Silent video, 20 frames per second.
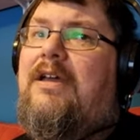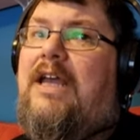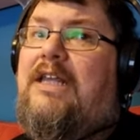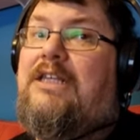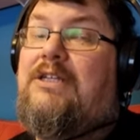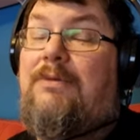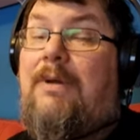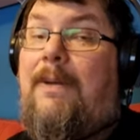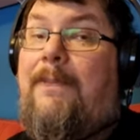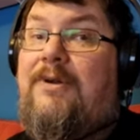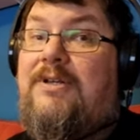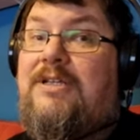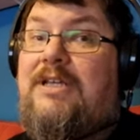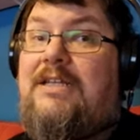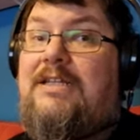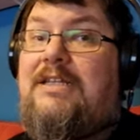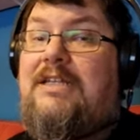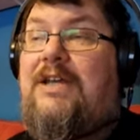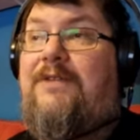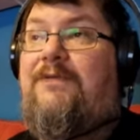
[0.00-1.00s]
it's
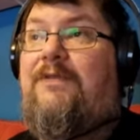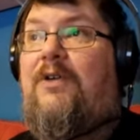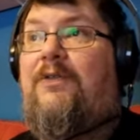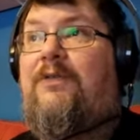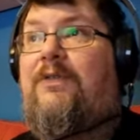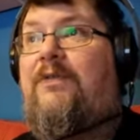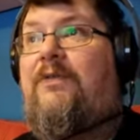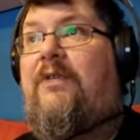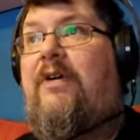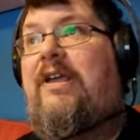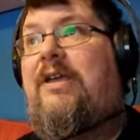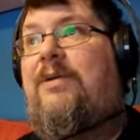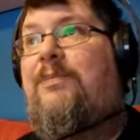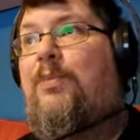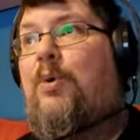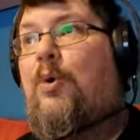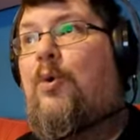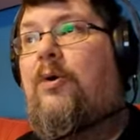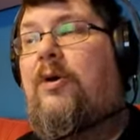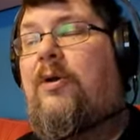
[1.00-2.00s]
representative of a very
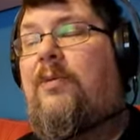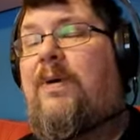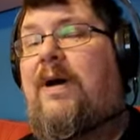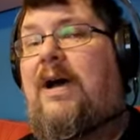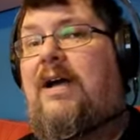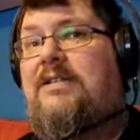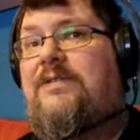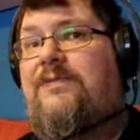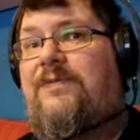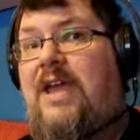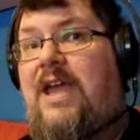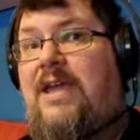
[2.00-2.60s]
important part of